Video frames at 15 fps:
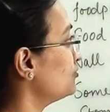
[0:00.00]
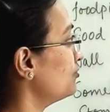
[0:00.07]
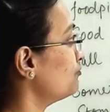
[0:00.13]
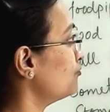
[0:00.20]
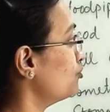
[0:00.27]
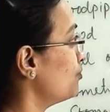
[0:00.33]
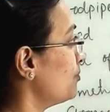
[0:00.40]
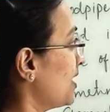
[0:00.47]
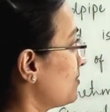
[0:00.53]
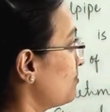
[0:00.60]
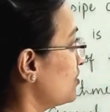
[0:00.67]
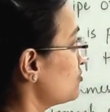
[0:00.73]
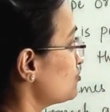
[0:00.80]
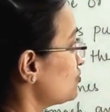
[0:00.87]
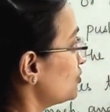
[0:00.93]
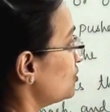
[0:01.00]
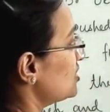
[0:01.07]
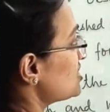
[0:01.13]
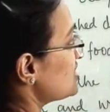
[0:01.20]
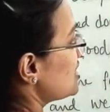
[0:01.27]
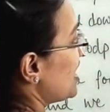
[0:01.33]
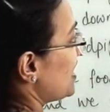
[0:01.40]
food pipe. So
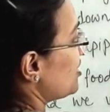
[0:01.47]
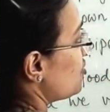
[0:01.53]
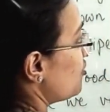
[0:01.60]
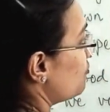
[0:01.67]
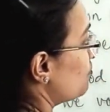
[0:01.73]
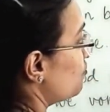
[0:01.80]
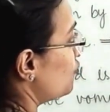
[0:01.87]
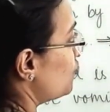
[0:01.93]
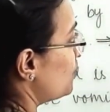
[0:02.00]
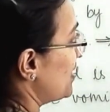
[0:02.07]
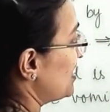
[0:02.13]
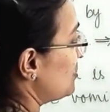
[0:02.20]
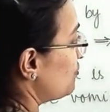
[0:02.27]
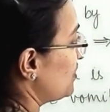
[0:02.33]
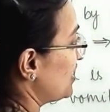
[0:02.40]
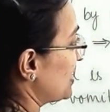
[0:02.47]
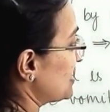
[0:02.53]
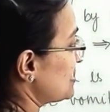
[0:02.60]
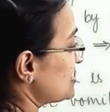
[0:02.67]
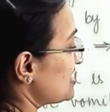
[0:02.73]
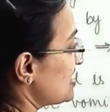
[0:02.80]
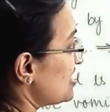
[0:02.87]
this kind of movement we can
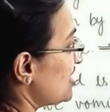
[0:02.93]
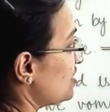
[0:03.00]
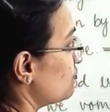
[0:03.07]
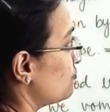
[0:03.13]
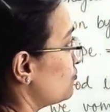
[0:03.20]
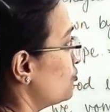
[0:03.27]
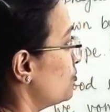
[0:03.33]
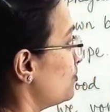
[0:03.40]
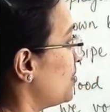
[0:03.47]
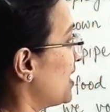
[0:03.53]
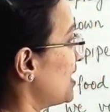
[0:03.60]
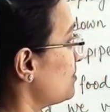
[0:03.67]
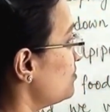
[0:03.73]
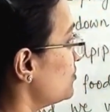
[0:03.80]
see in food pipe.